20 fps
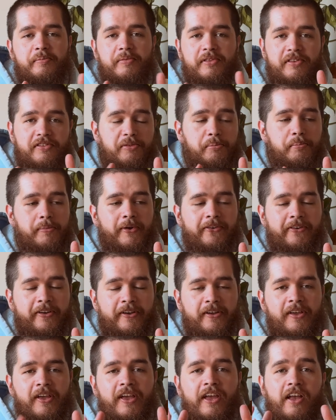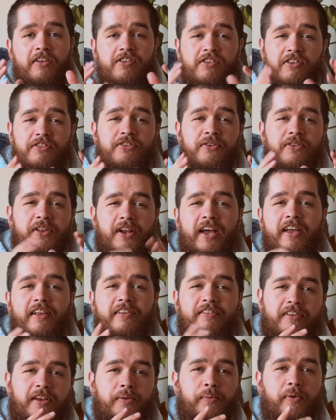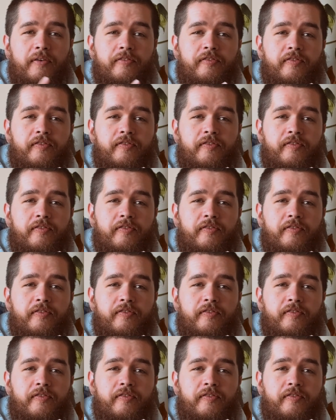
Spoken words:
but there's a mirror just so that I can see what